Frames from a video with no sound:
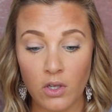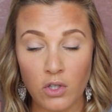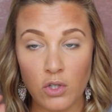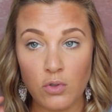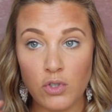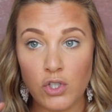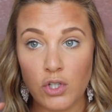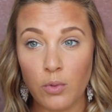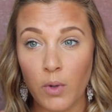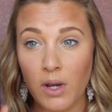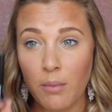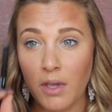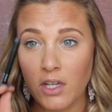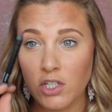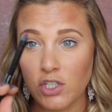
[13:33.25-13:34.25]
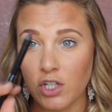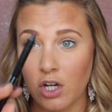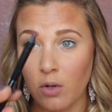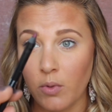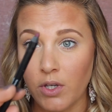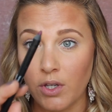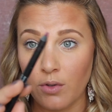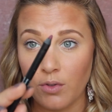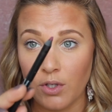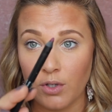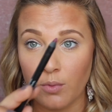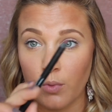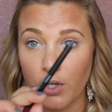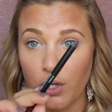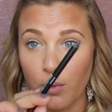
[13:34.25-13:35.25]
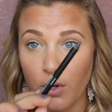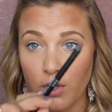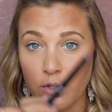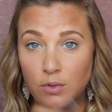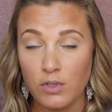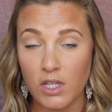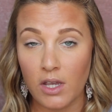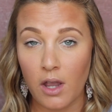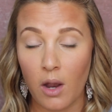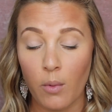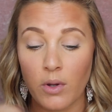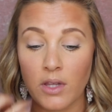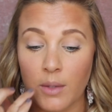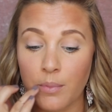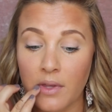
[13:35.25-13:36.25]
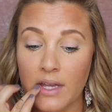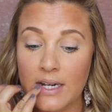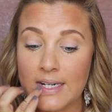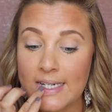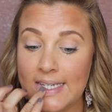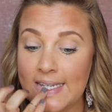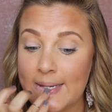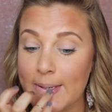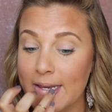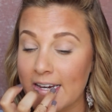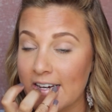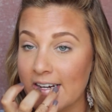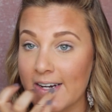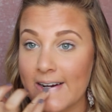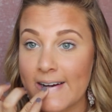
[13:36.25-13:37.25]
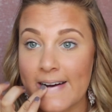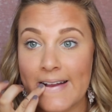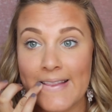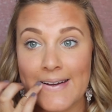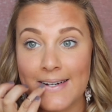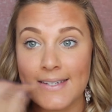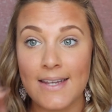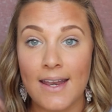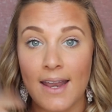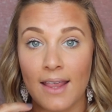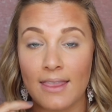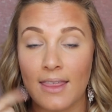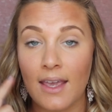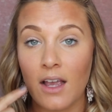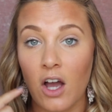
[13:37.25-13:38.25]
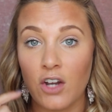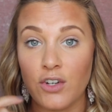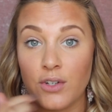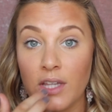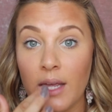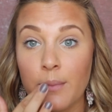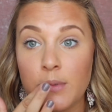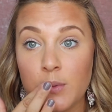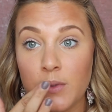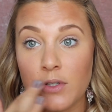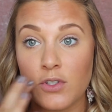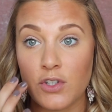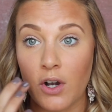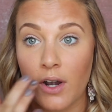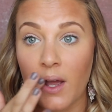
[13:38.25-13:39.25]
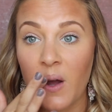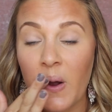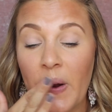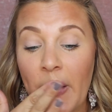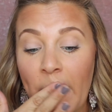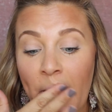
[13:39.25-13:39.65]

You do want to make sure when you are using our lip liners to make sure there's nothing on your lips when you start out.